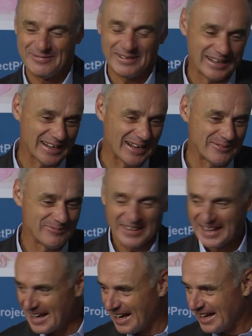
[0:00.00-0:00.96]
but, um,
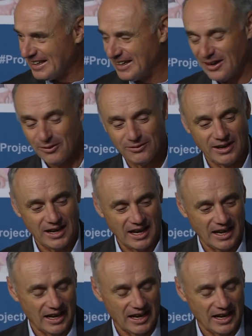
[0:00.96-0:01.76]
you know, I,